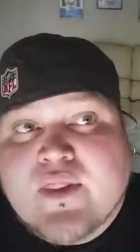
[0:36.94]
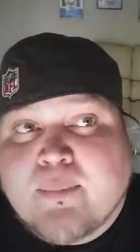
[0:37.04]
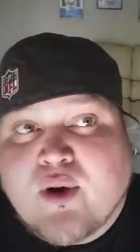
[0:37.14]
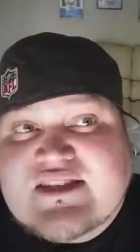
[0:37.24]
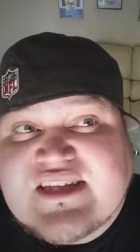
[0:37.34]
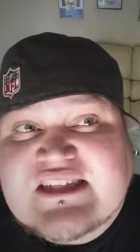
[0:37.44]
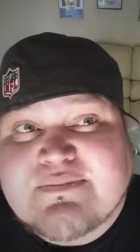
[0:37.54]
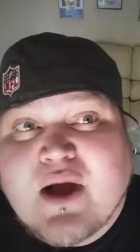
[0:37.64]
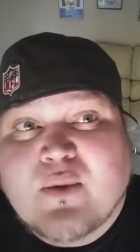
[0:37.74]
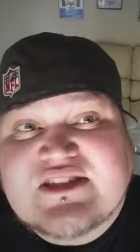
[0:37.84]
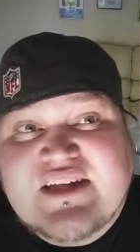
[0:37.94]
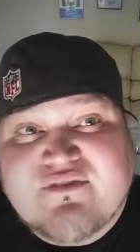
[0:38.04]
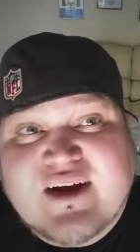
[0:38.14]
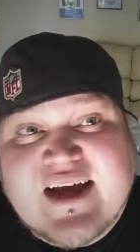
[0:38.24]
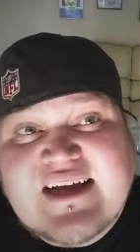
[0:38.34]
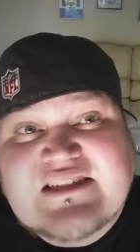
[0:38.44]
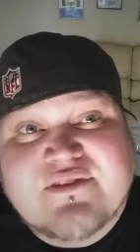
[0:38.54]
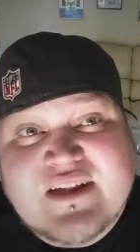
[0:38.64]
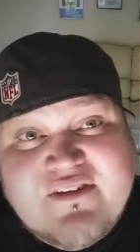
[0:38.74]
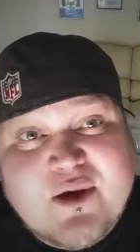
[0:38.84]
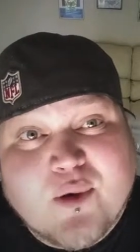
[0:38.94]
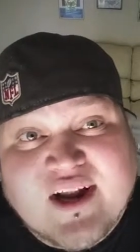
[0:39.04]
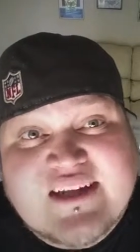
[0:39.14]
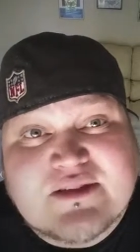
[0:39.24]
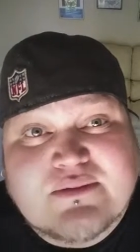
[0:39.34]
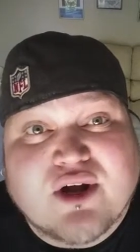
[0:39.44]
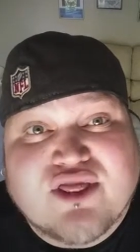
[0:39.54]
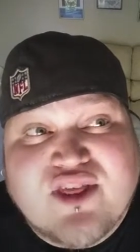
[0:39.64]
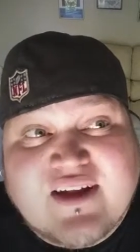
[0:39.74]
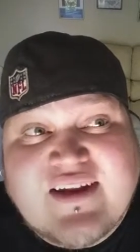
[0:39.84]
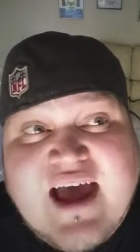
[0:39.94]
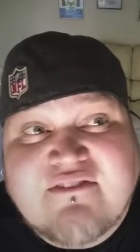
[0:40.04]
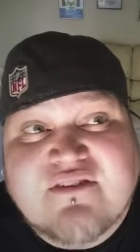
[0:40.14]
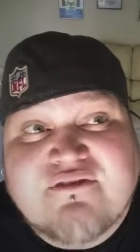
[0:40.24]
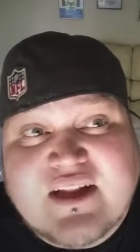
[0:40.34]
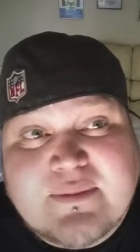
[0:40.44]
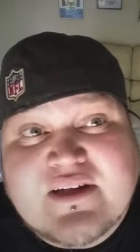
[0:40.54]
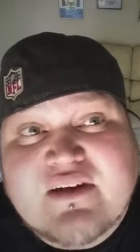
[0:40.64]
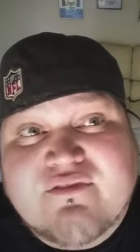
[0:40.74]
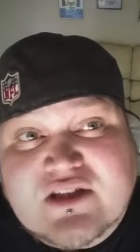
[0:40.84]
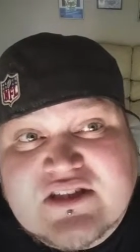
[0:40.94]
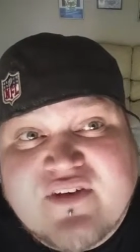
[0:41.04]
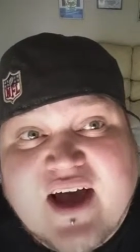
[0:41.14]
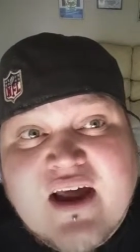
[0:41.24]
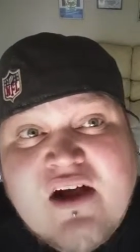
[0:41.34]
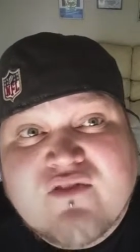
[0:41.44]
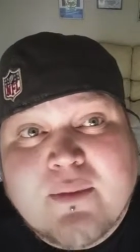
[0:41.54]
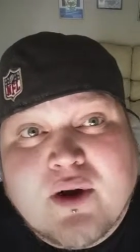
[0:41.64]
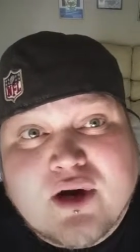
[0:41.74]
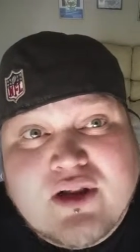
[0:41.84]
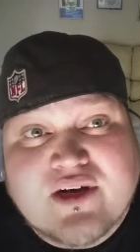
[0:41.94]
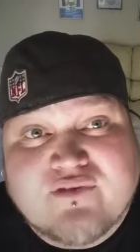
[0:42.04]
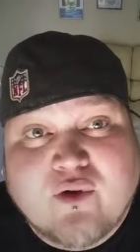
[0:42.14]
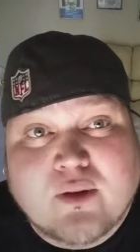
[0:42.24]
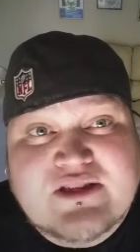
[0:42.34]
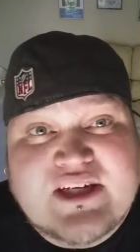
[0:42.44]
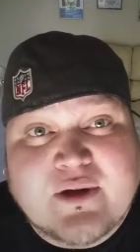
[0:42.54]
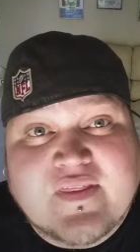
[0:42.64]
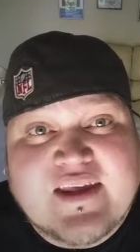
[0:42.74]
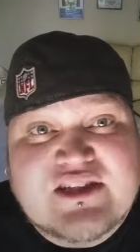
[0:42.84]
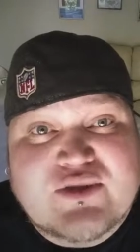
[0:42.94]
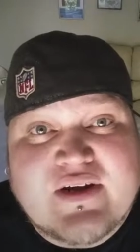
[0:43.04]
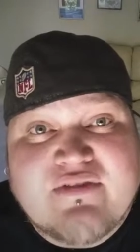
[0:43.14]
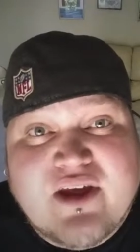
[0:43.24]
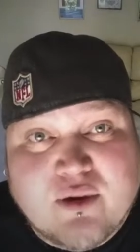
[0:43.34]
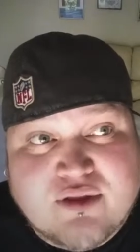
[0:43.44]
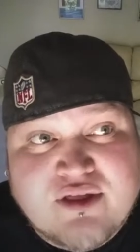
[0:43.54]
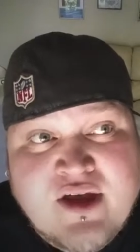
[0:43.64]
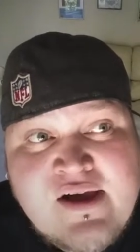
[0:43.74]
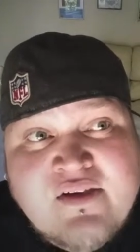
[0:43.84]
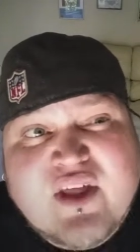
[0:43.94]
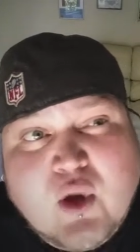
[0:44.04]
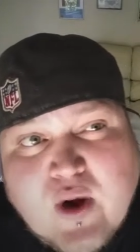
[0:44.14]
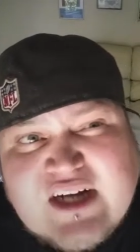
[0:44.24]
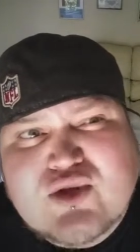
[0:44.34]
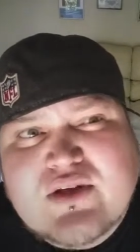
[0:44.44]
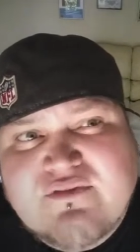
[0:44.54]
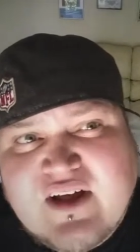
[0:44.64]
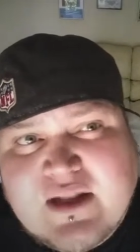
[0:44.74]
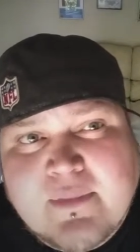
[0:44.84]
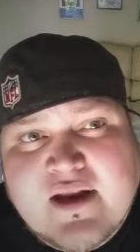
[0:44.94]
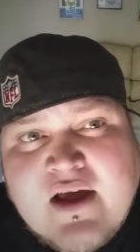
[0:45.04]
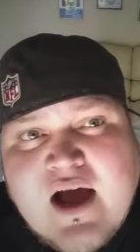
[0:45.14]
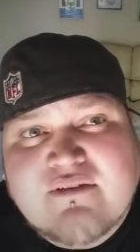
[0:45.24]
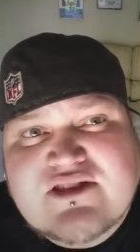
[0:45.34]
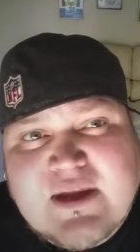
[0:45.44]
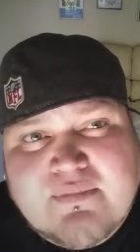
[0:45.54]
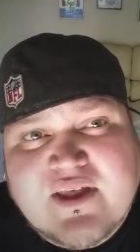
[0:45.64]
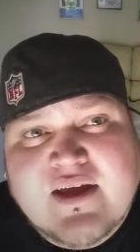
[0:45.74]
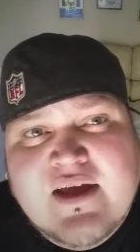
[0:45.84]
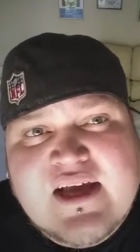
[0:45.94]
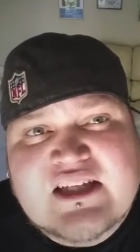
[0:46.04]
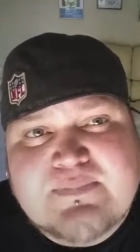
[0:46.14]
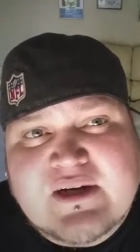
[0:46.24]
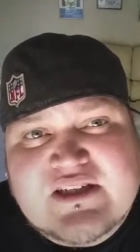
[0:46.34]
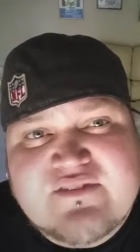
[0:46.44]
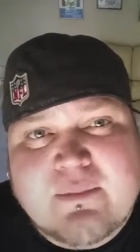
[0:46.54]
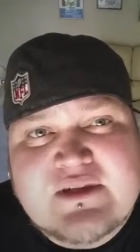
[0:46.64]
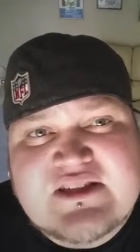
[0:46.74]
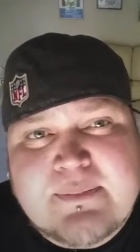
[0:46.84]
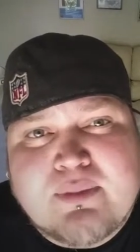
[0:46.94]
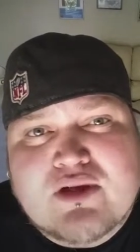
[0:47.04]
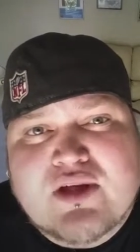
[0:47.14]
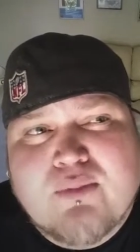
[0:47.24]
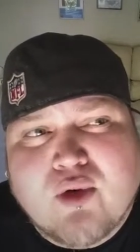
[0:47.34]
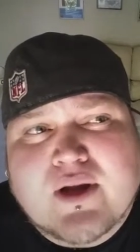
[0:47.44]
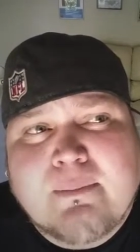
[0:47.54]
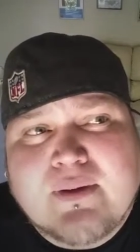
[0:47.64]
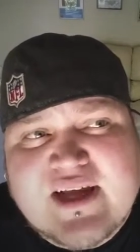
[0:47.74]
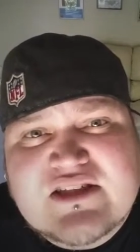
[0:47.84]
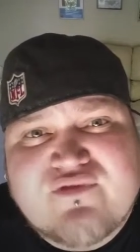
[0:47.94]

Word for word: The process by which different kinds of living organisms are thought to have developed and diversified from earlier forms during the history of the Earth. The gradual development of something, especially from a simple to more complex